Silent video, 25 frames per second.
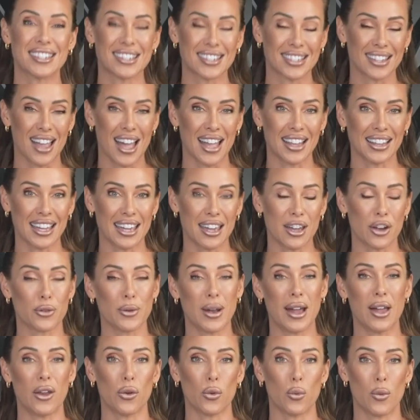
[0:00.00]
slightly,
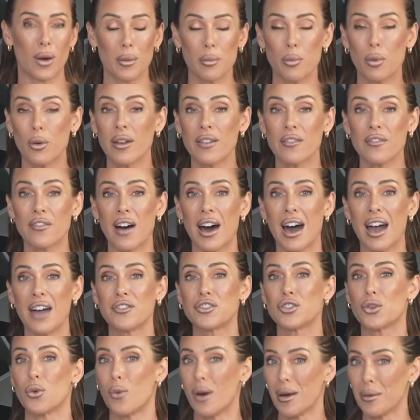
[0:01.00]
around 1.5
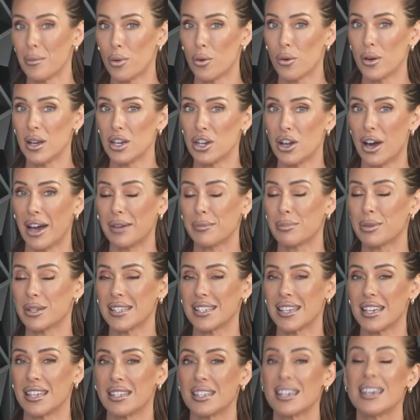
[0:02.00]
to
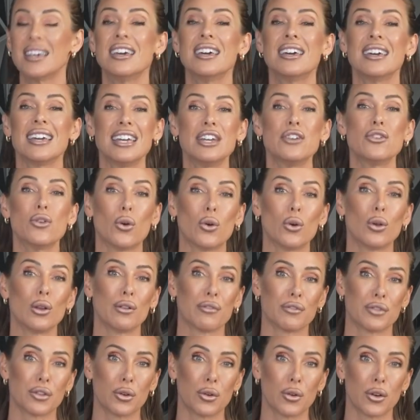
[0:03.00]
1.9% in all of
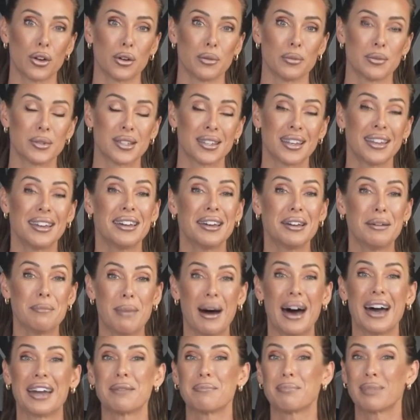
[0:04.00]
the groups.
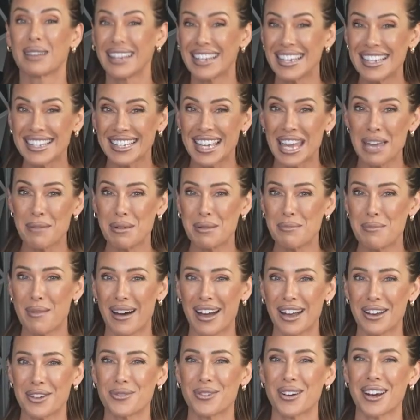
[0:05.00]
But please keep in
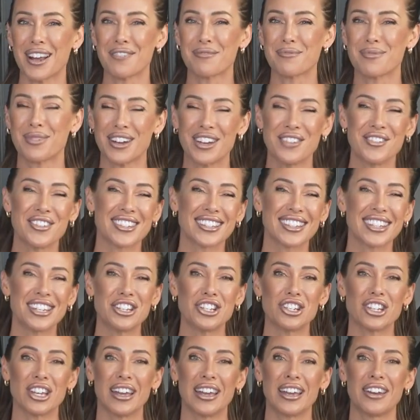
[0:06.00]
mind what I've previously
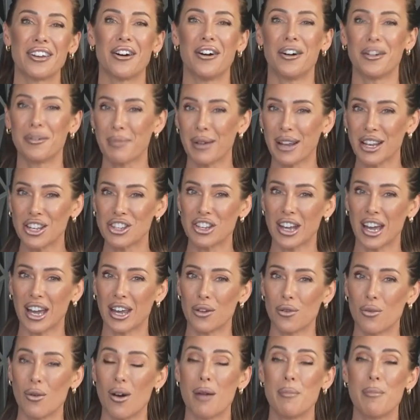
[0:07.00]
shared on my
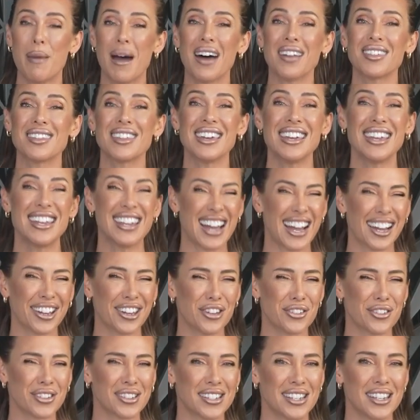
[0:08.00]
channel about the
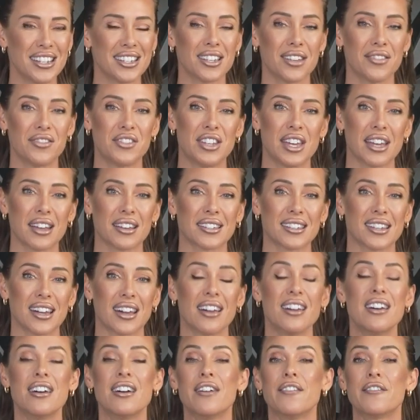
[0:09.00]
inaccuracies of DEXA
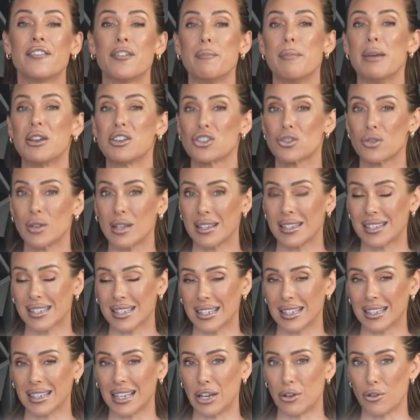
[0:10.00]
for measuring
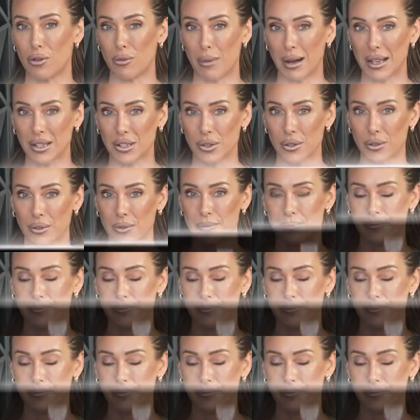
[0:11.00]
skeletal muscle.